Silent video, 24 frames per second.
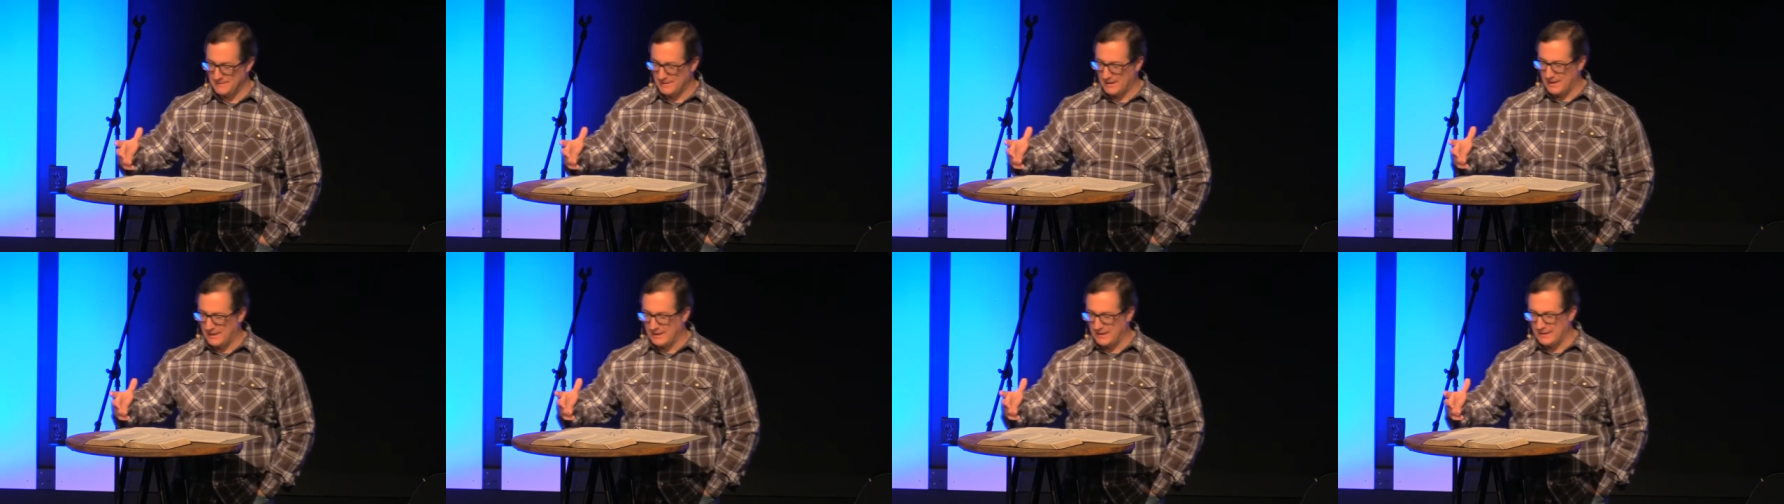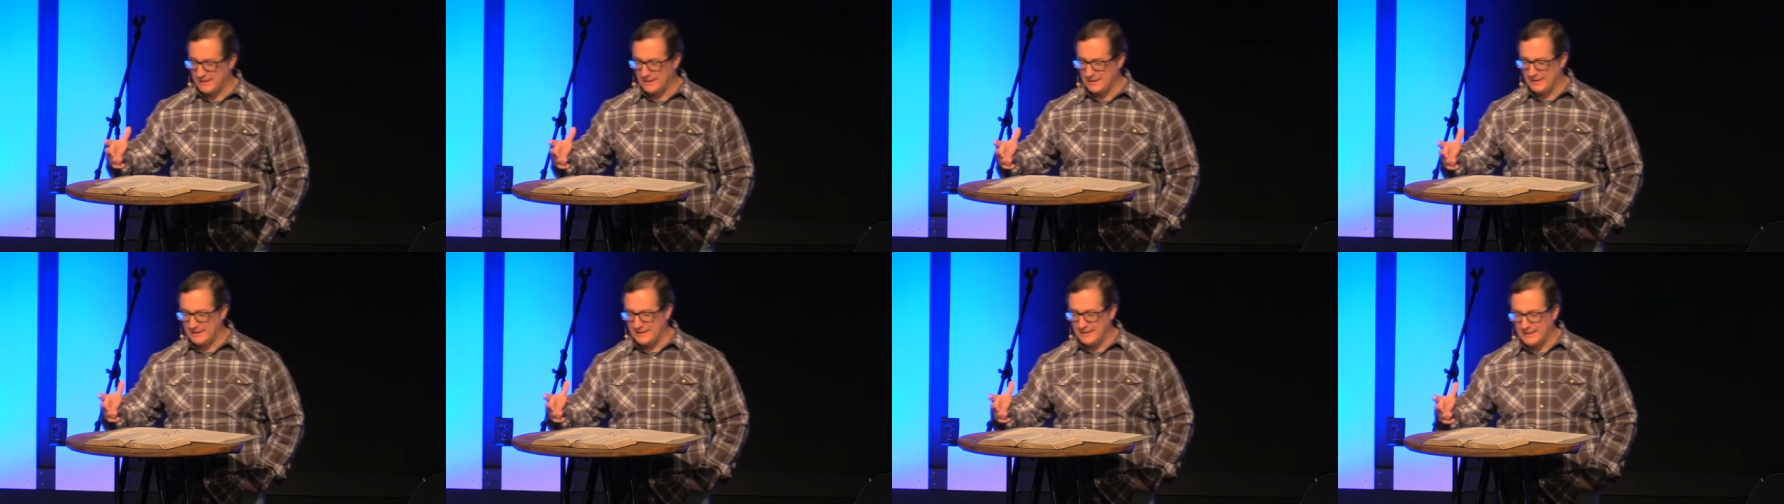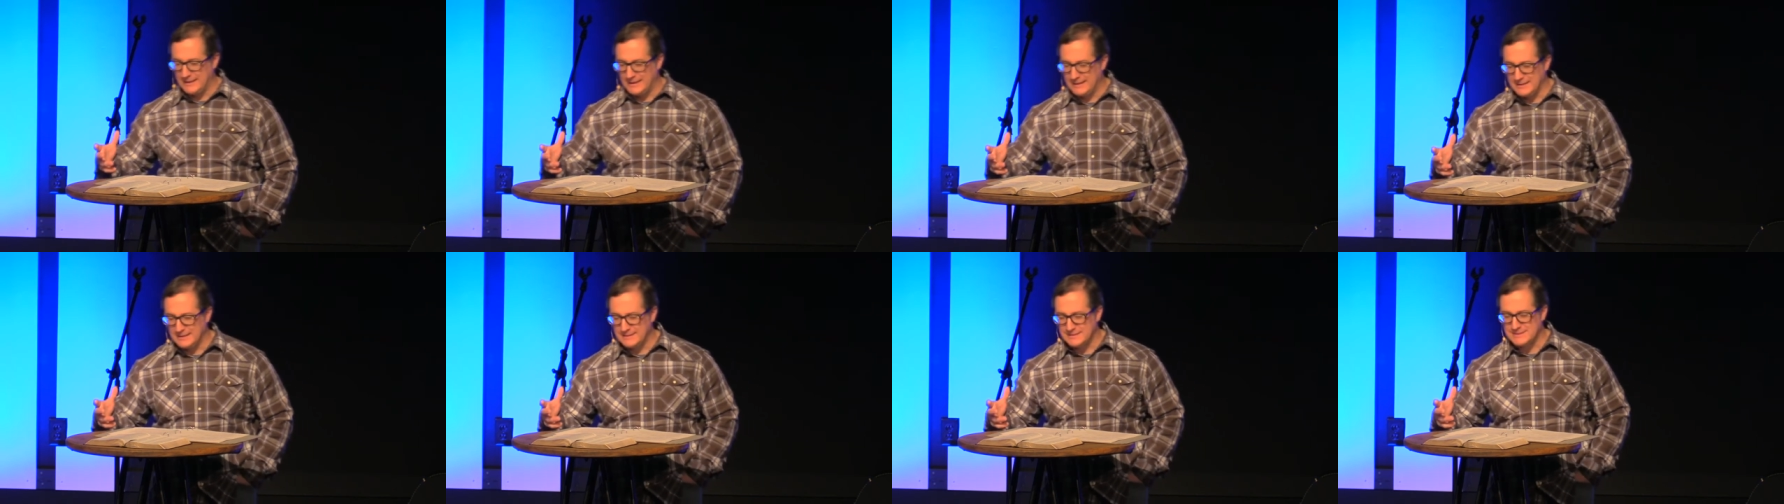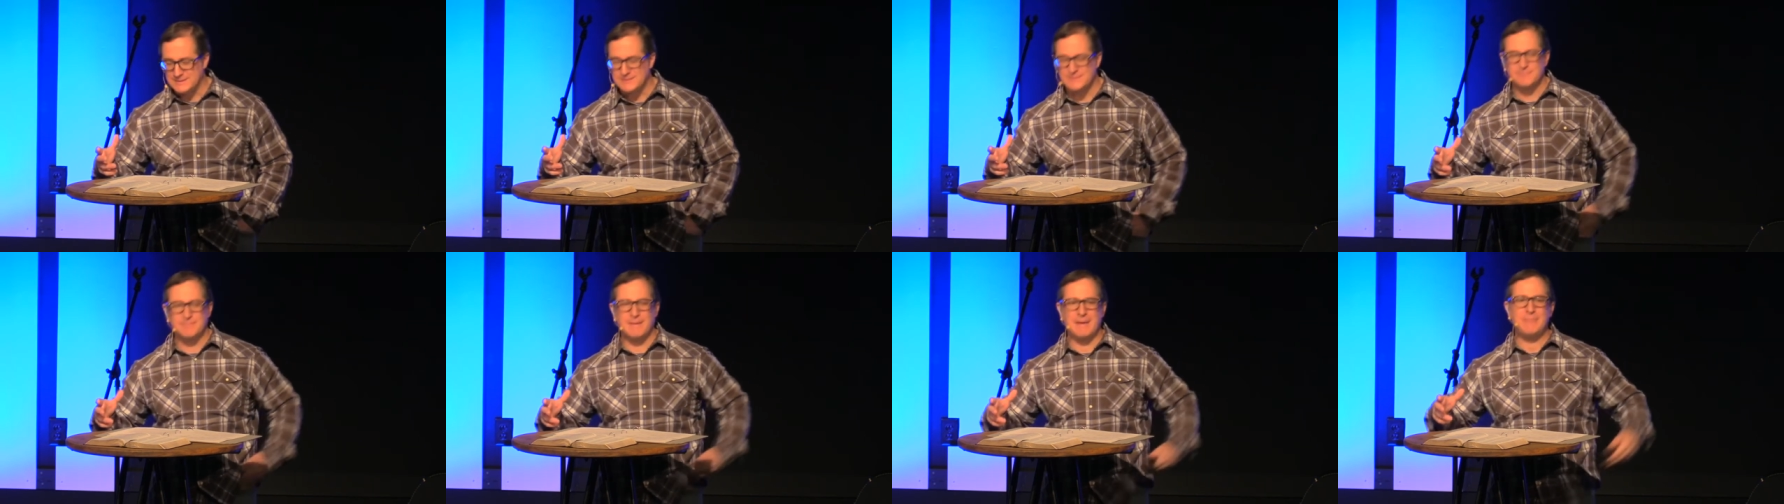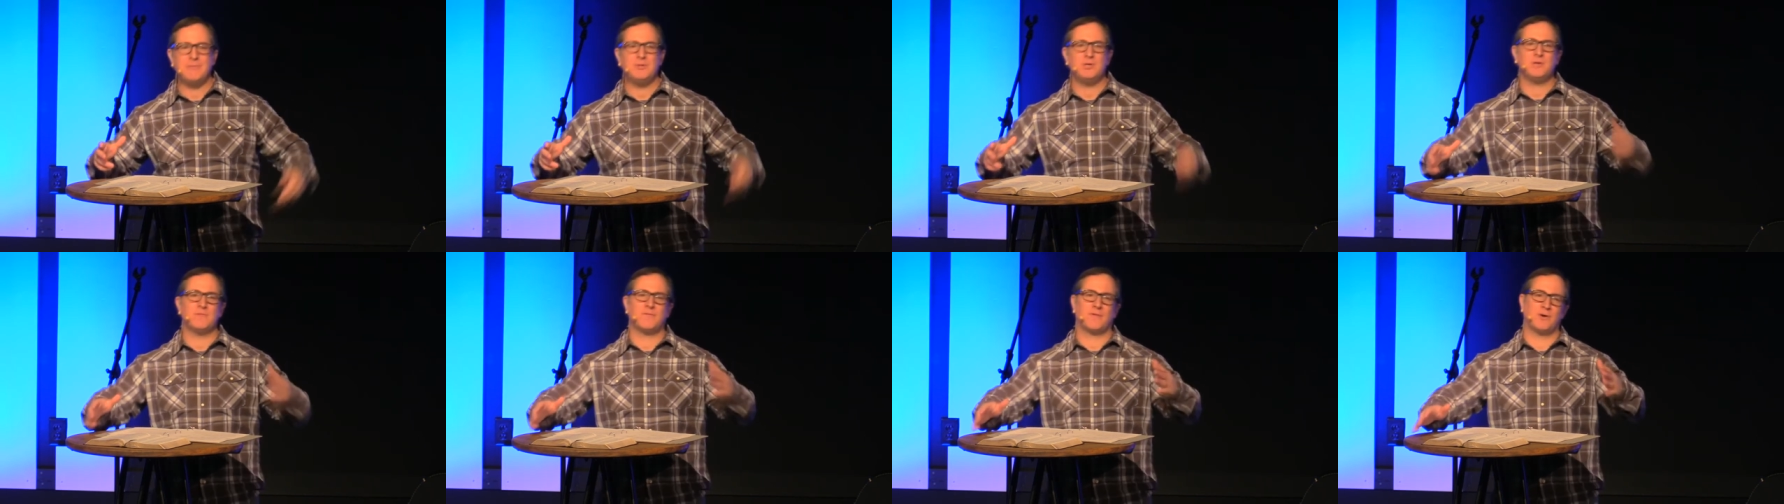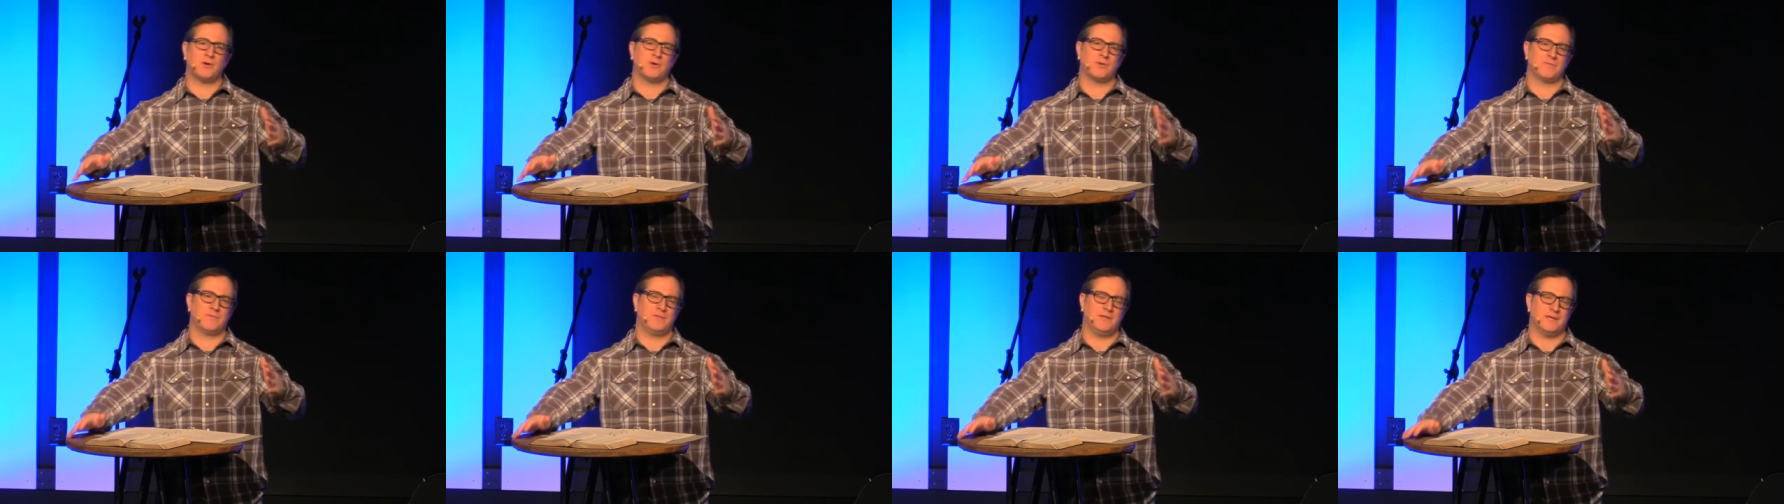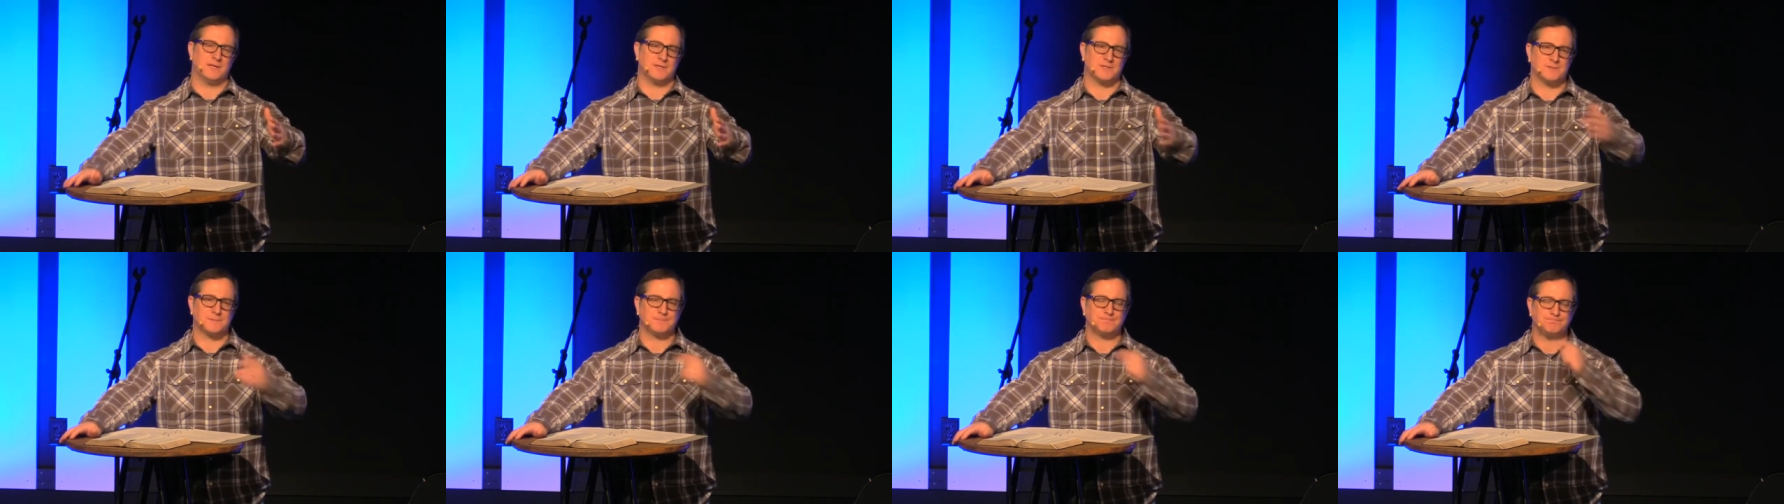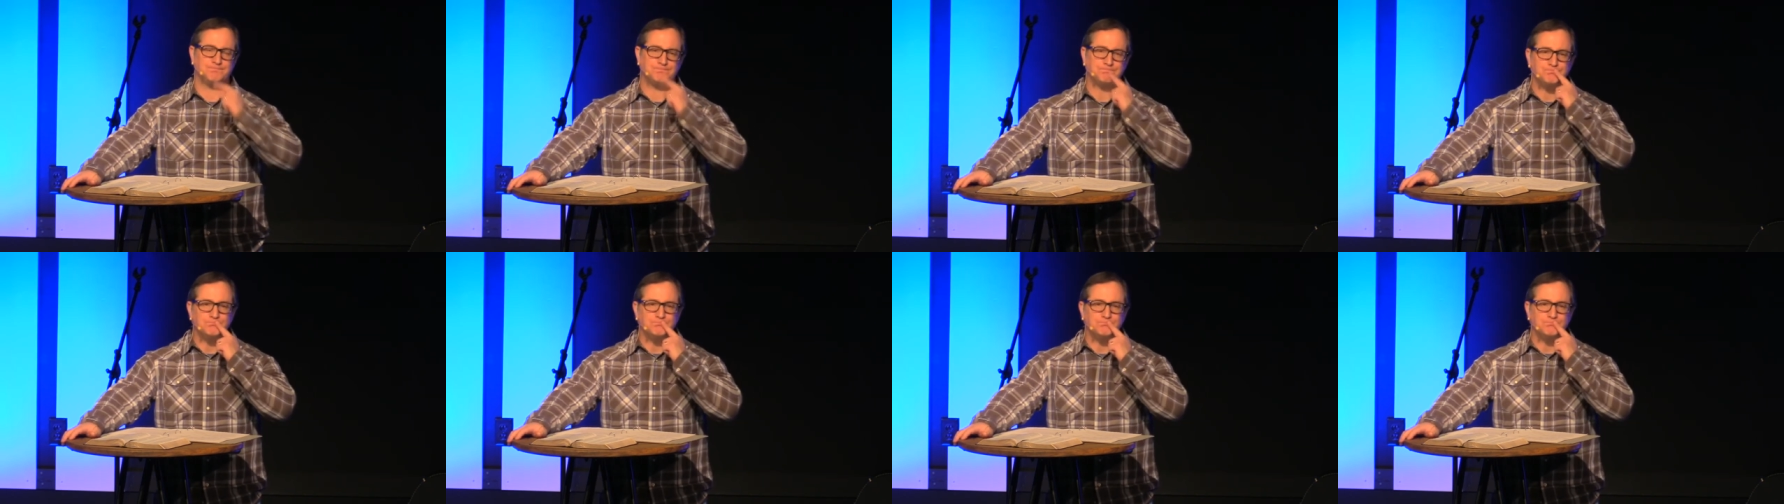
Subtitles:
Maybe you've heard of this.